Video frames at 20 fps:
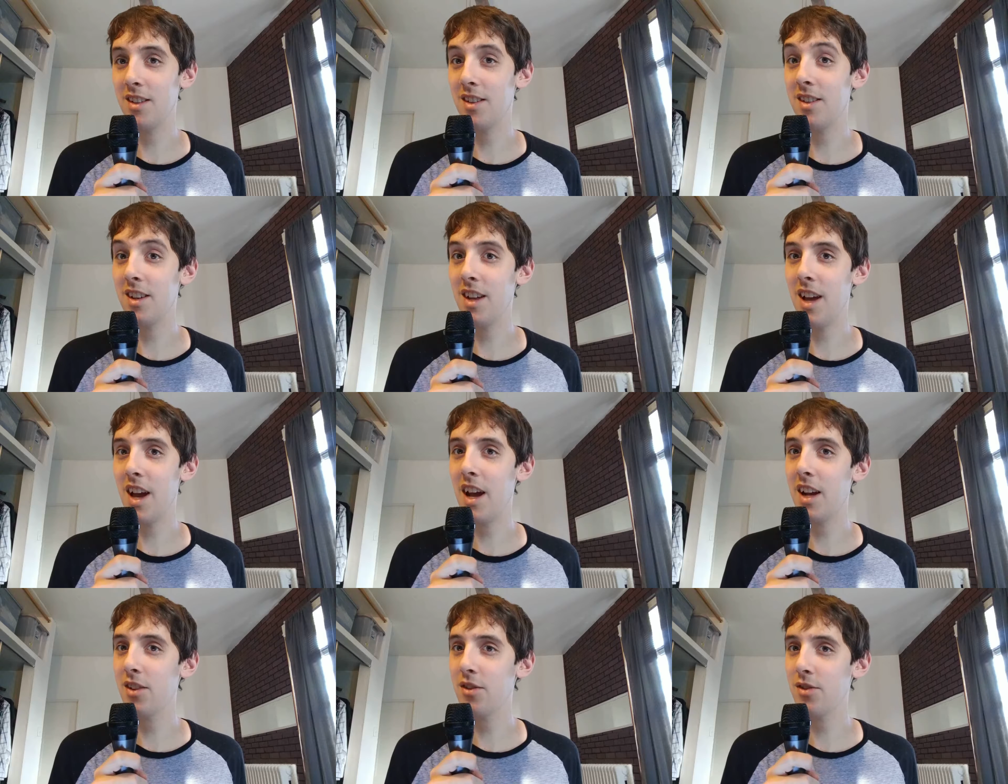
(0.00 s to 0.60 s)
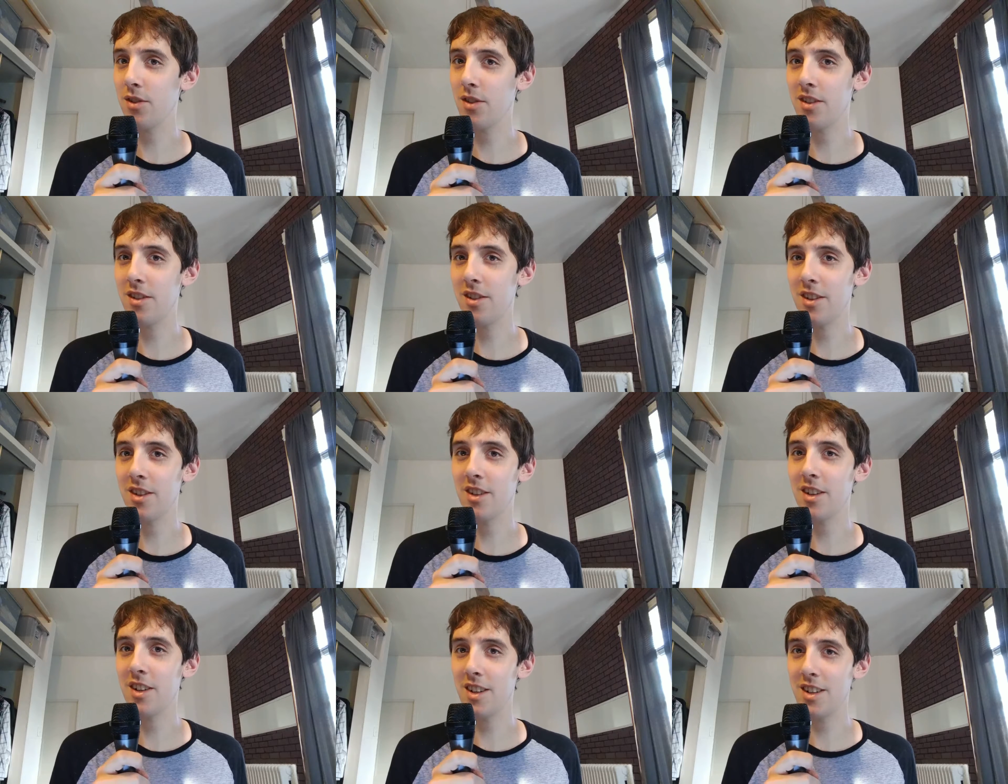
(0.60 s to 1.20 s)
That's natural
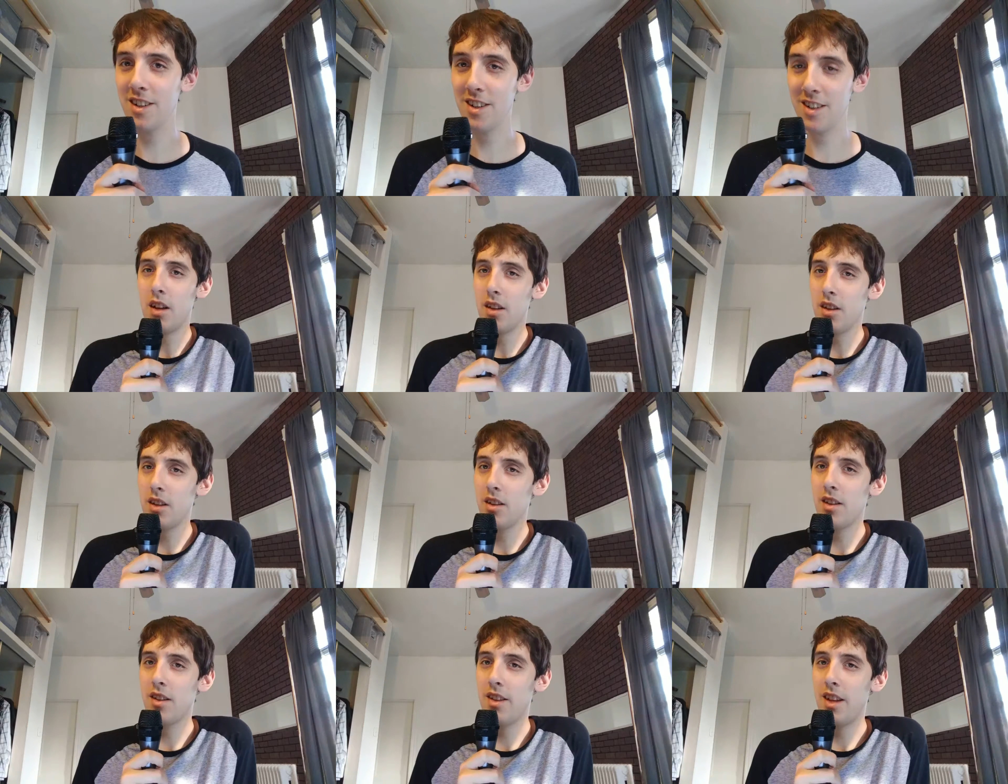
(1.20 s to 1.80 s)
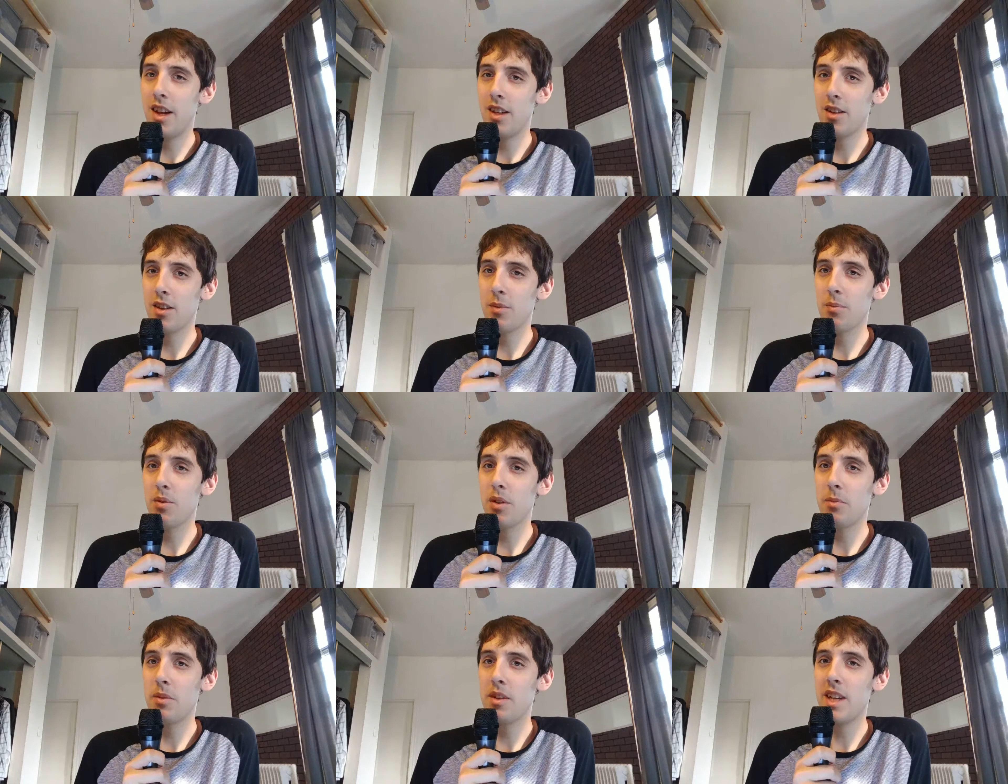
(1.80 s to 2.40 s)
sugar. Other than that, you can
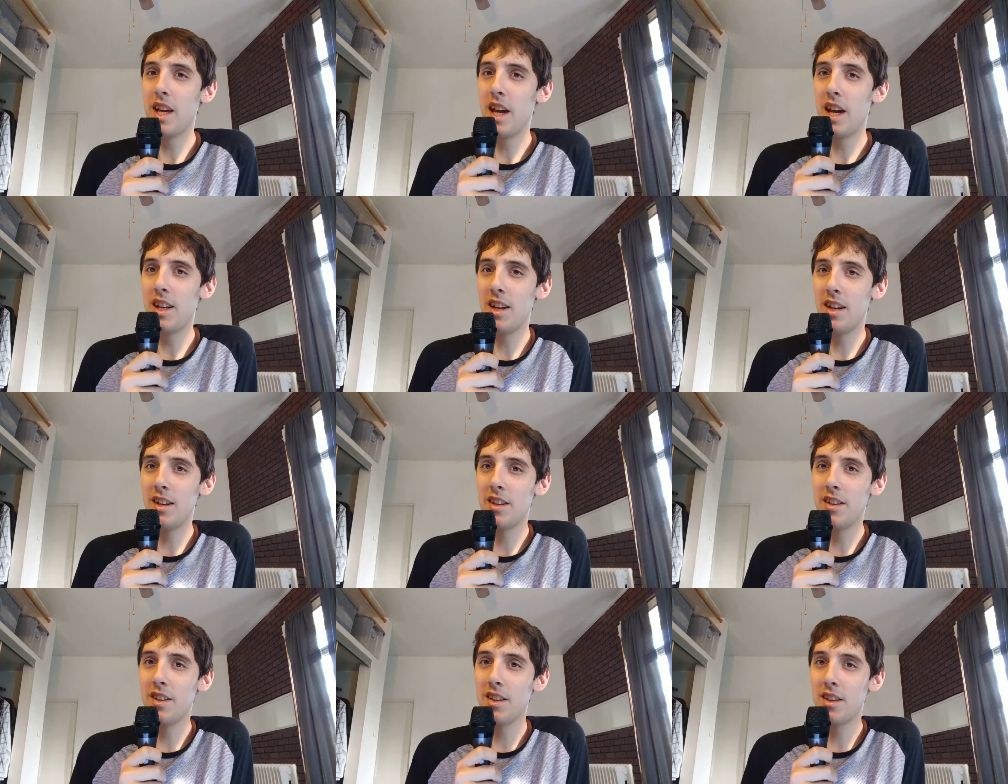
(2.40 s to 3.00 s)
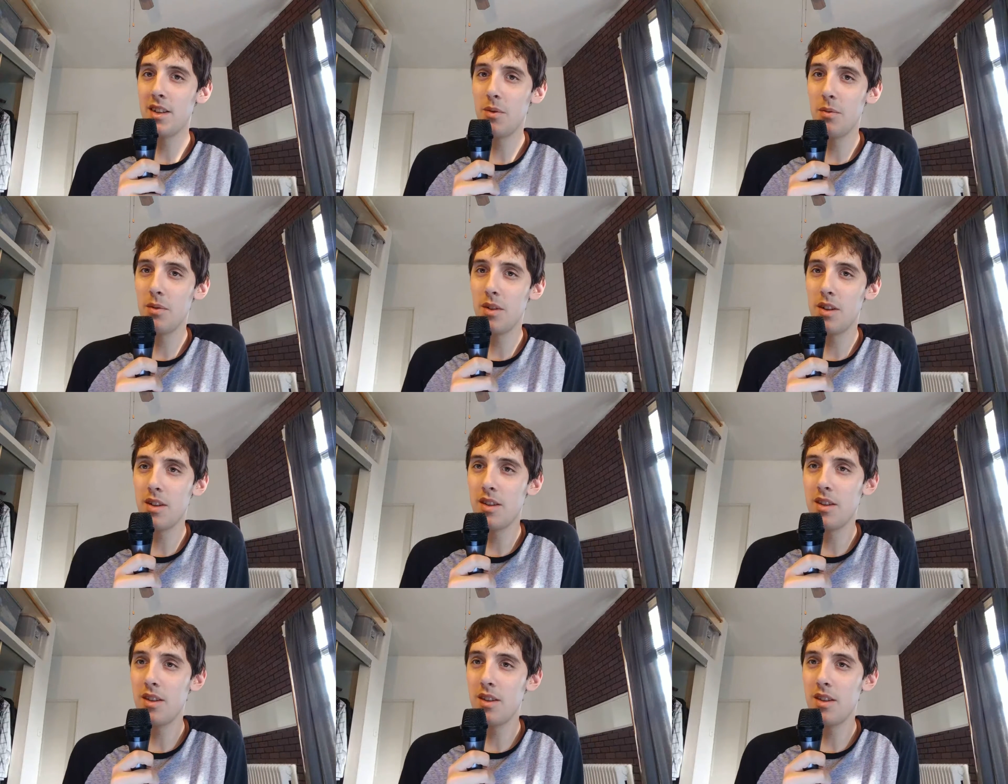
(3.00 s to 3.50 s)
pretty much add anything you want.